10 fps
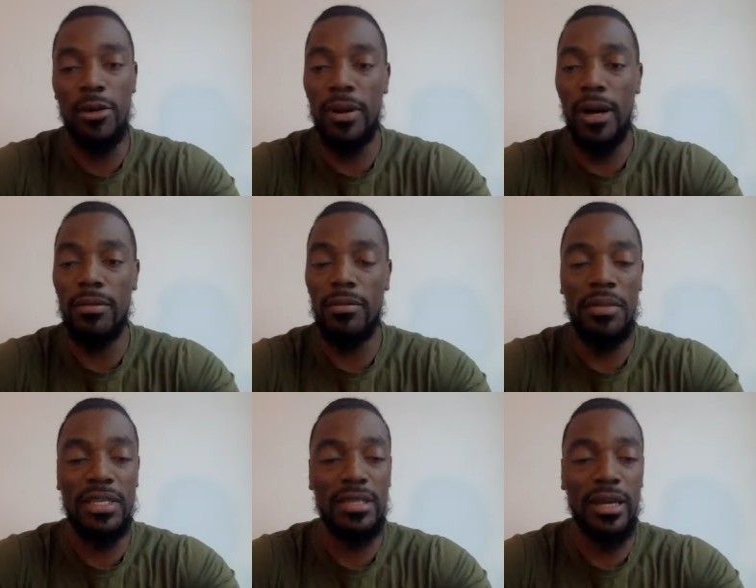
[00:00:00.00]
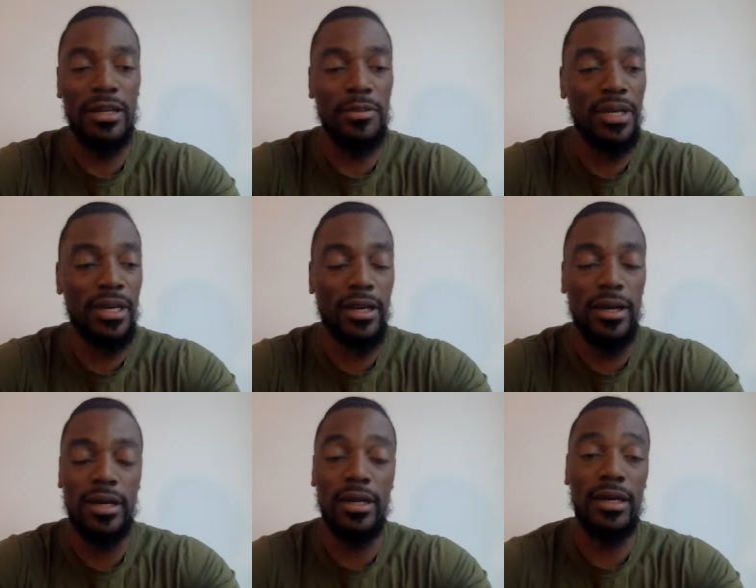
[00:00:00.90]
no problem. I'm excited to be
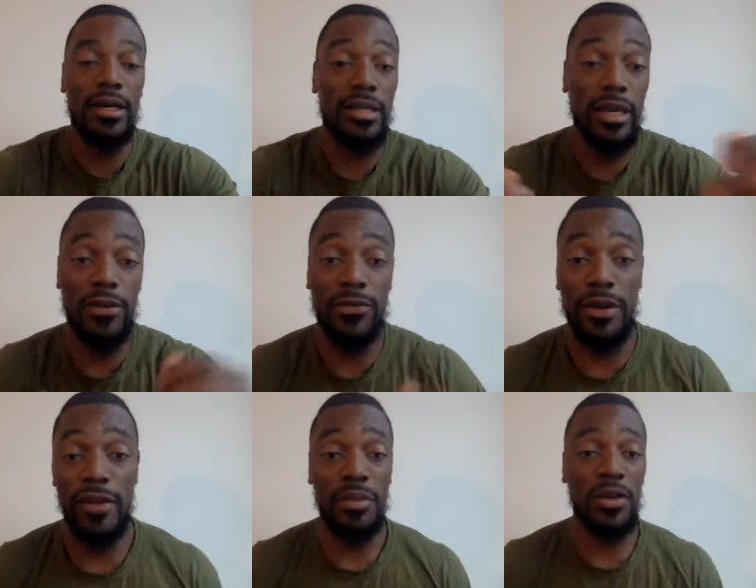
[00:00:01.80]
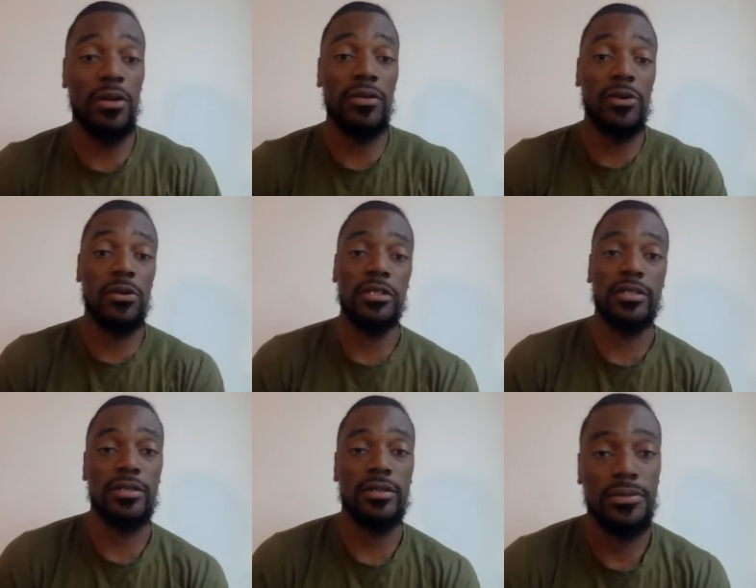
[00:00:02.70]
here, and uh, thank you for having me on, of course.